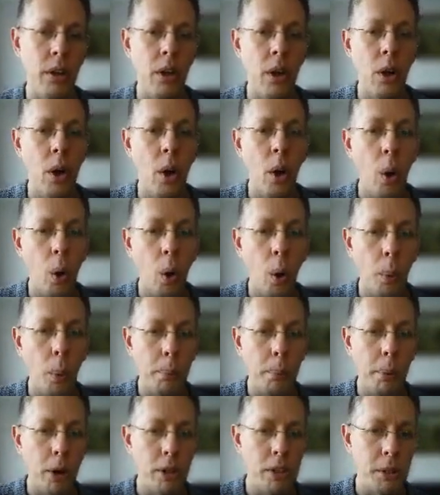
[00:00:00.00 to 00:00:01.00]
or
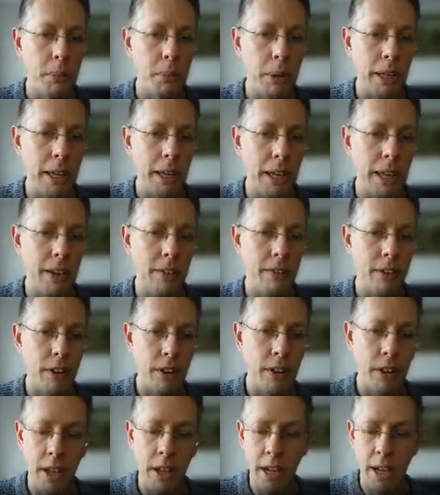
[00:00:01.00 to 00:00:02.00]
possibly even
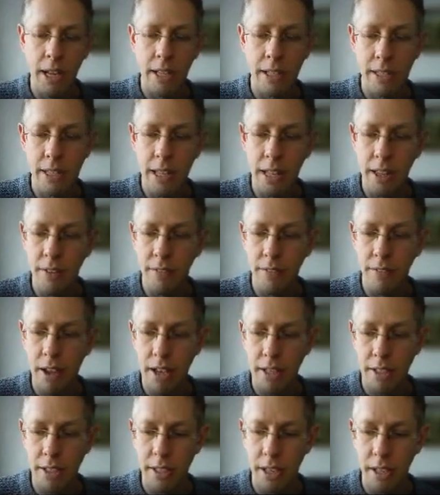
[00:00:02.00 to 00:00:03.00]
instead of
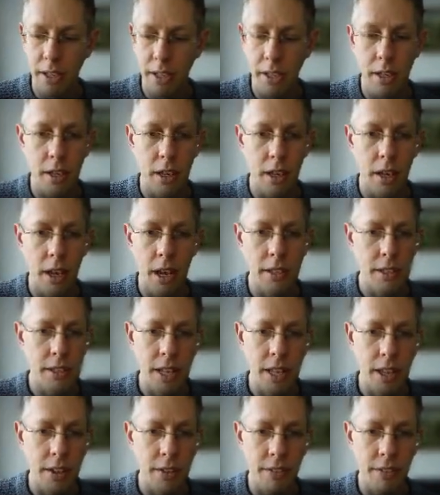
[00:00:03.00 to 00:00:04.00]

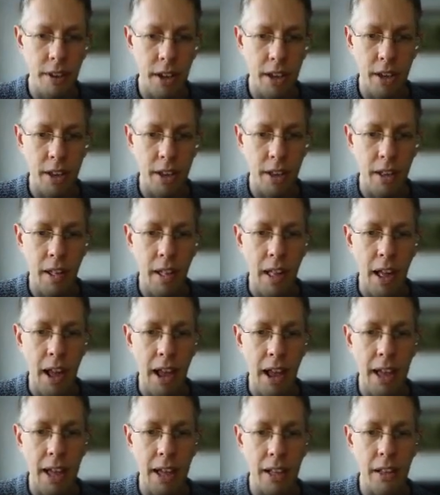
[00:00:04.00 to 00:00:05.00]
a
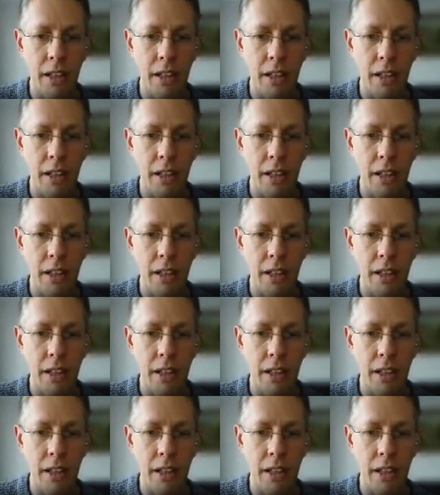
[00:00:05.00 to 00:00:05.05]
hill,